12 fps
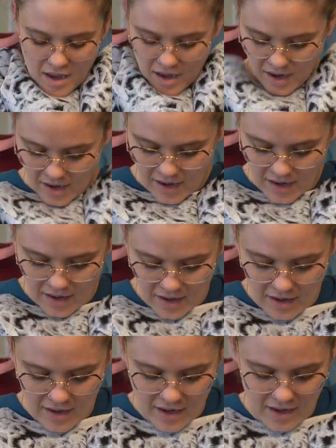
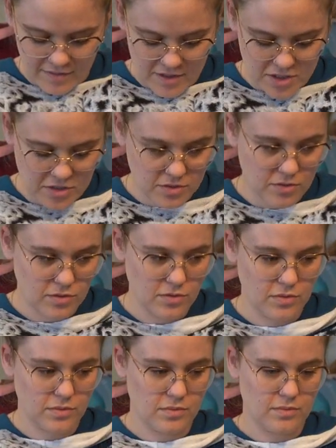I have the
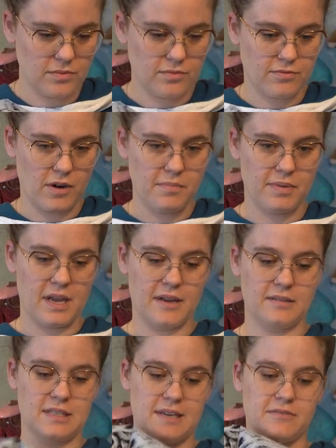two front
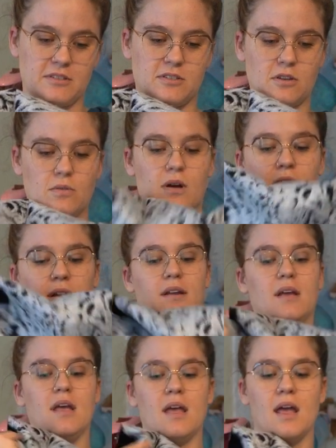panels left to sew on
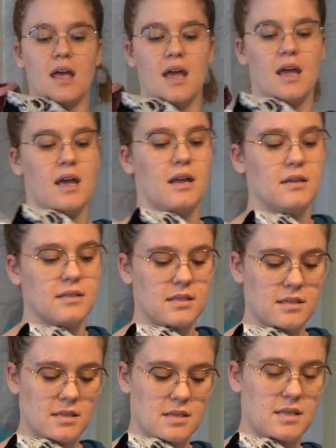and
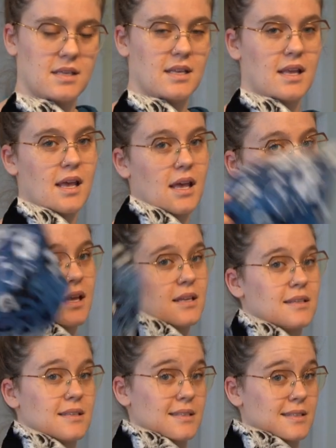
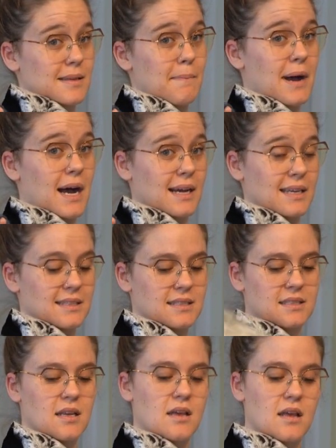some pockets.
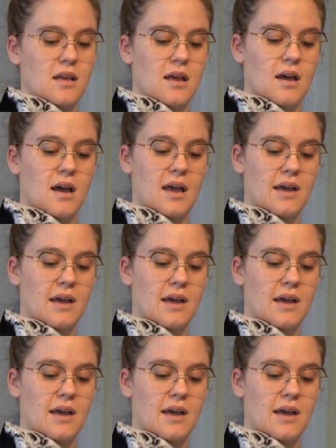I